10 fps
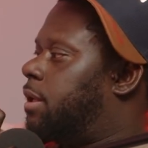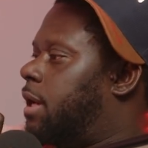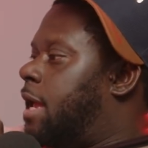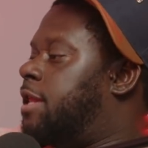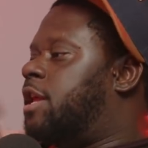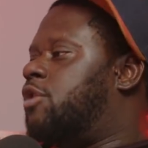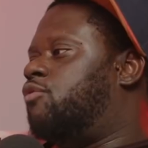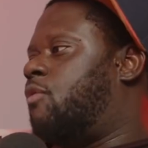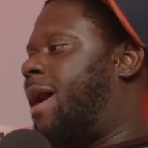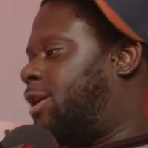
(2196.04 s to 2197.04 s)
and then
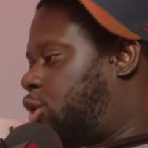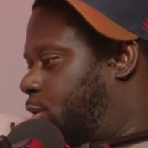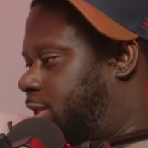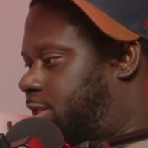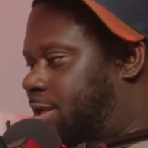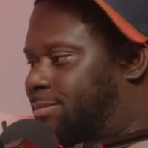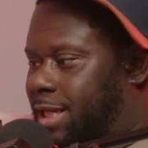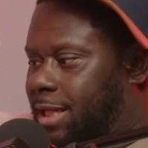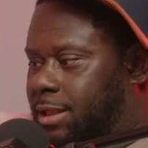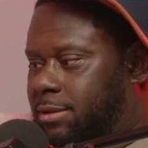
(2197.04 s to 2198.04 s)
Rock tweets something
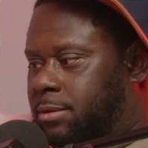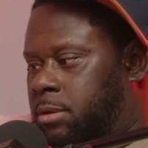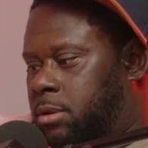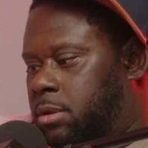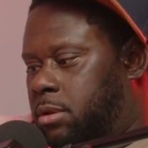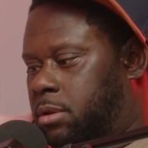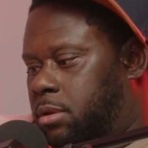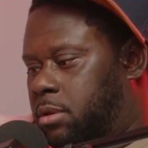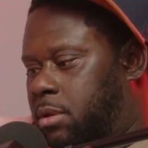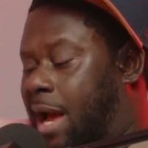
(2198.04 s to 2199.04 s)
like,
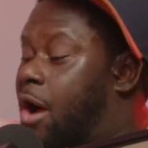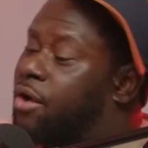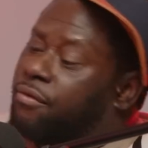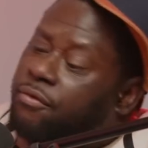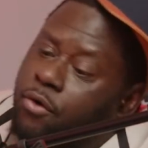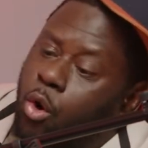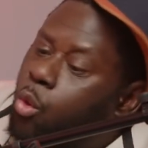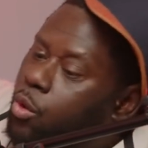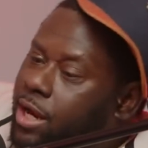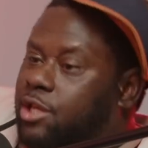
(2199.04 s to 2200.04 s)
I don't give a fuck
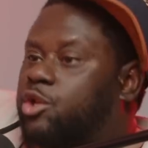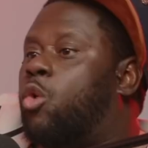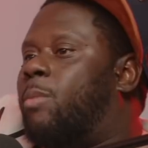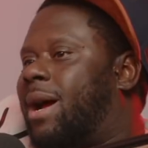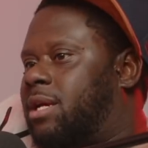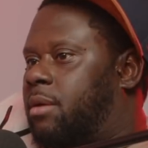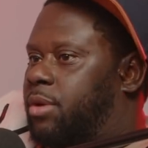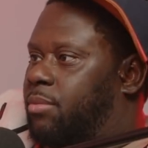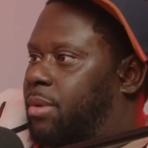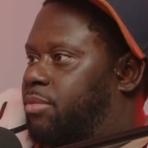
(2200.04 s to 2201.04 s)
who it is. Nobody could
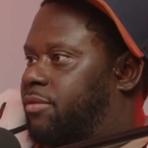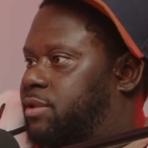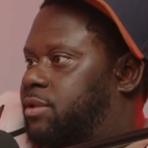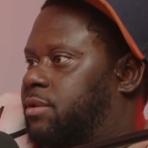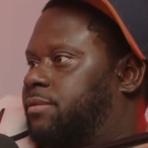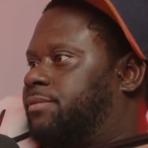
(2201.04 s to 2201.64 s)
beat my brother Surf.